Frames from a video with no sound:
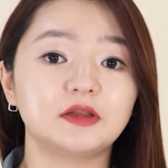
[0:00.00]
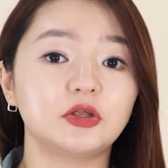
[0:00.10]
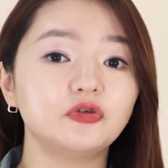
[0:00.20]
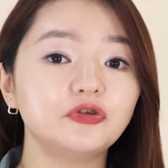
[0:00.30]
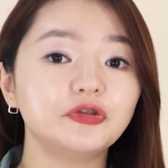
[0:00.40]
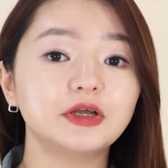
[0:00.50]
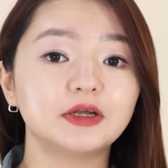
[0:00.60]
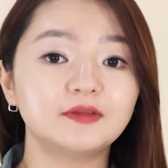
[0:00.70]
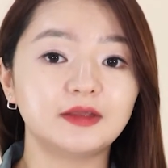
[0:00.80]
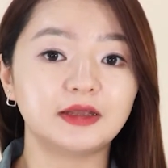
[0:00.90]
they usually
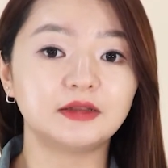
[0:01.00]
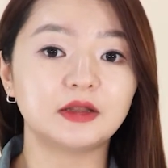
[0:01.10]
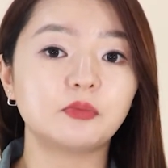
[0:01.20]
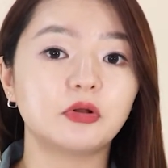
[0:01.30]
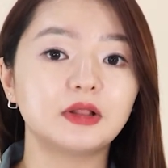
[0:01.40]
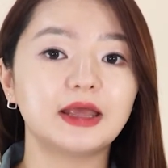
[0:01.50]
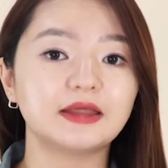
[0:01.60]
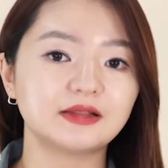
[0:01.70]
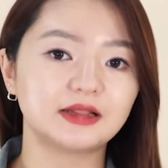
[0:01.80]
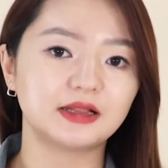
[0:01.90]
contain a
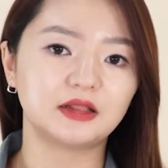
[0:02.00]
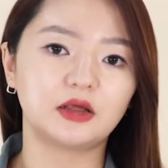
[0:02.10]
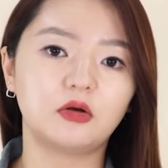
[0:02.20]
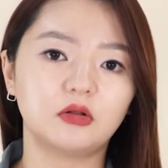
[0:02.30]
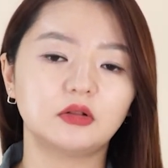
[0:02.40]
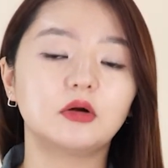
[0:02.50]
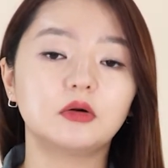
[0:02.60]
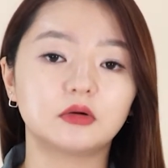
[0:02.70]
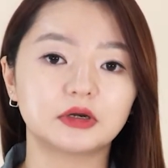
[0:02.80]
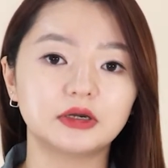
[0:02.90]
polyethylene glycol
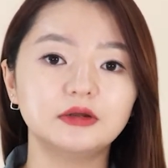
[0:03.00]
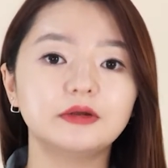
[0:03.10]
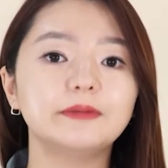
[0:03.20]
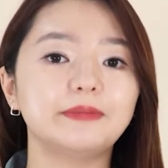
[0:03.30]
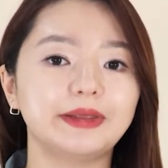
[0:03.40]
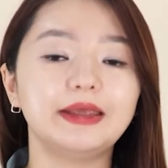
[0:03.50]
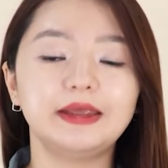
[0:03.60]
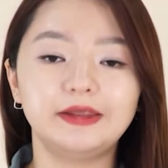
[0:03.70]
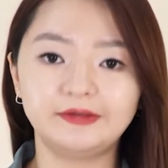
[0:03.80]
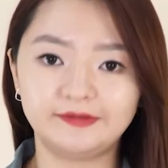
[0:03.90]
or
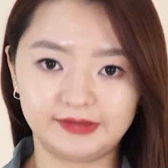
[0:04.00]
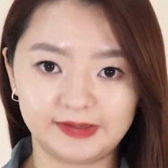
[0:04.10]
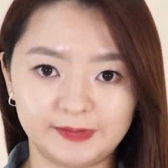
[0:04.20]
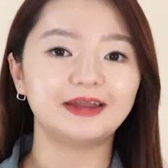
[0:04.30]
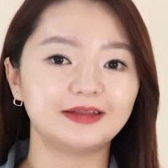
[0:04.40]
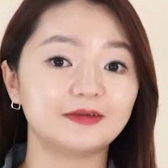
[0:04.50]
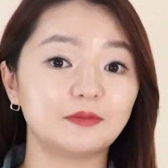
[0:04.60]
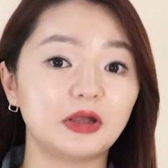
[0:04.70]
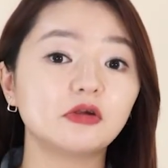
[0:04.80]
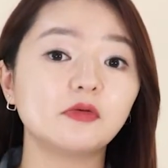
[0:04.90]
PEG. It is a
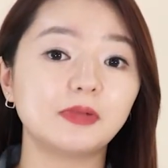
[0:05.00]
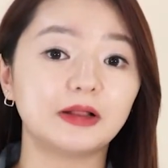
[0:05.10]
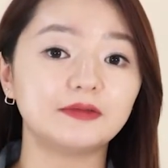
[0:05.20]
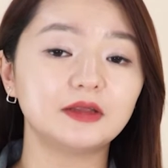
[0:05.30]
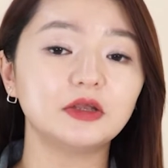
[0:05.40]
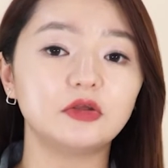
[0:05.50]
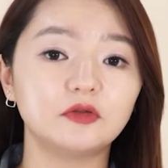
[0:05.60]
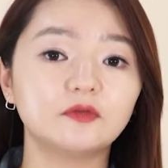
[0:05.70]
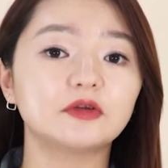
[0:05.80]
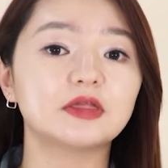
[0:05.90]
microplastic
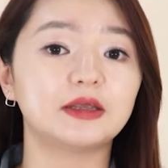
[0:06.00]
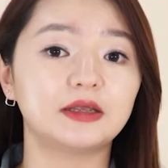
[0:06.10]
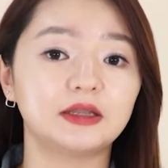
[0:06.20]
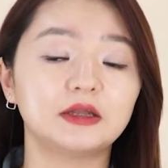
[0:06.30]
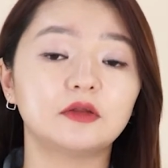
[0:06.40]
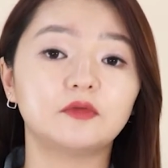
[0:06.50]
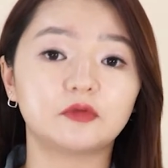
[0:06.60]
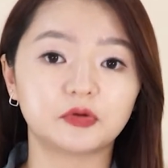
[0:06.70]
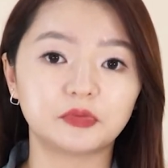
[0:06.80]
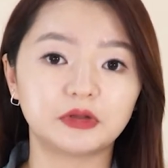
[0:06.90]
used for thickening the
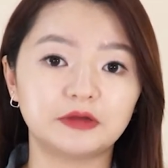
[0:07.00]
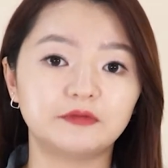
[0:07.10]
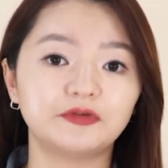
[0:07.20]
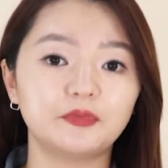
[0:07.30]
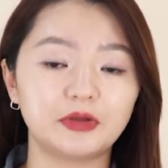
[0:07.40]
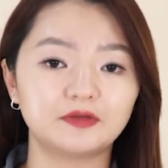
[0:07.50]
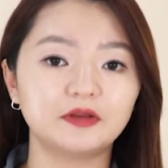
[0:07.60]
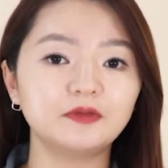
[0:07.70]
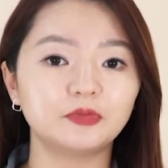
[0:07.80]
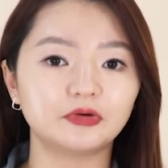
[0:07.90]
formula, which makes
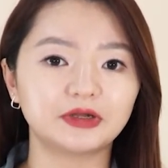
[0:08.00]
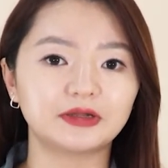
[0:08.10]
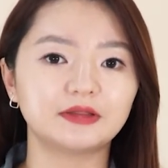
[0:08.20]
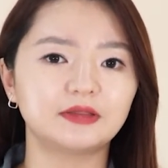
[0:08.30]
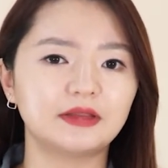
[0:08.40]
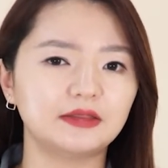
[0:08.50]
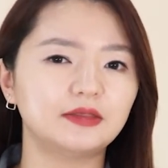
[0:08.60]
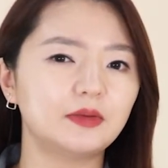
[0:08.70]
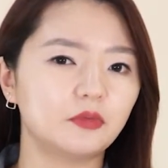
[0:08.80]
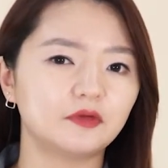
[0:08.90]
this product
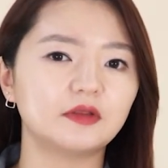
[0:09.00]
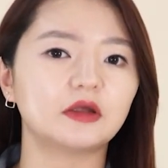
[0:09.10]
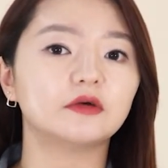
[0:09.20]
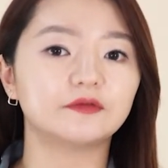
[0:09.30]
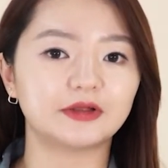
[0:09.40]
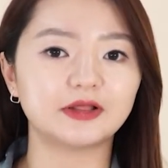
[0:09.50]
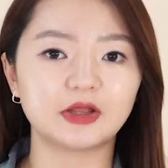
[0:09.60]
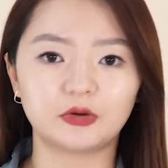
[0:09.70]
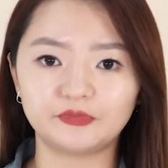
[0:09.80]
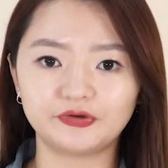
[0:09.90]
not the most
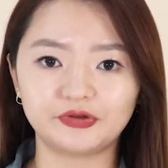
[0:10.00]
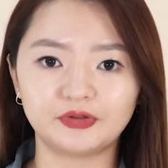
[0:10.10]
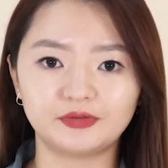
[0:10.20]
eco-friendly option.